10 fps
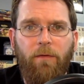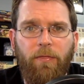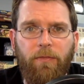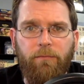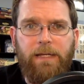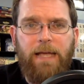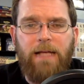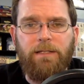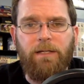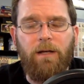3
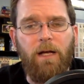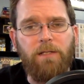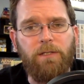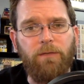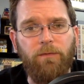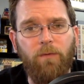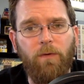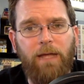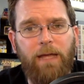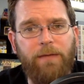casting costs to do
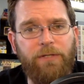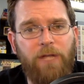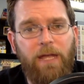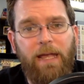4 damage,